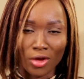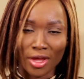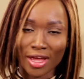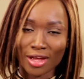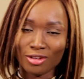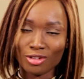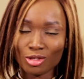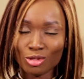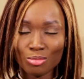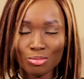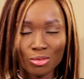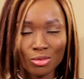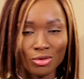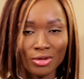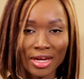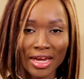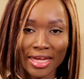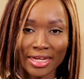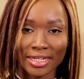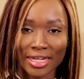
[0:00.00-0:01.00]
or you are just
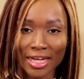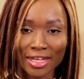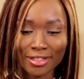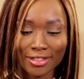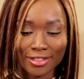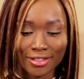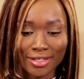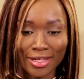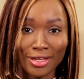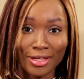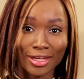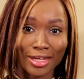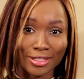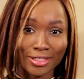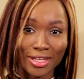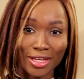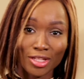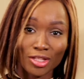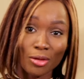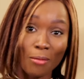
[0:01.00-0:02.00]
bold like that, then you can
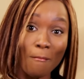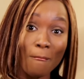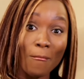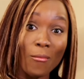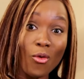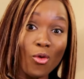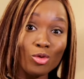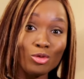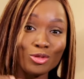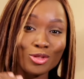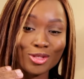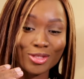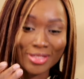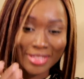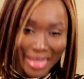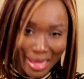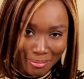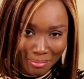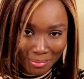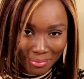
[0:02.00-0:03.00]
take the bold
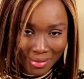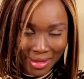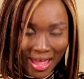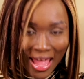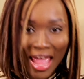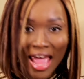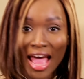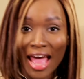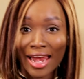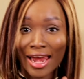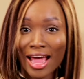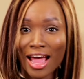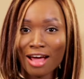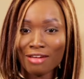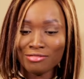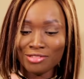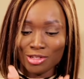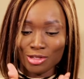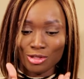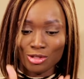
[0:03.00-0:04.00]
step and
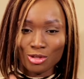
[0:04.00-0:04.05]
have the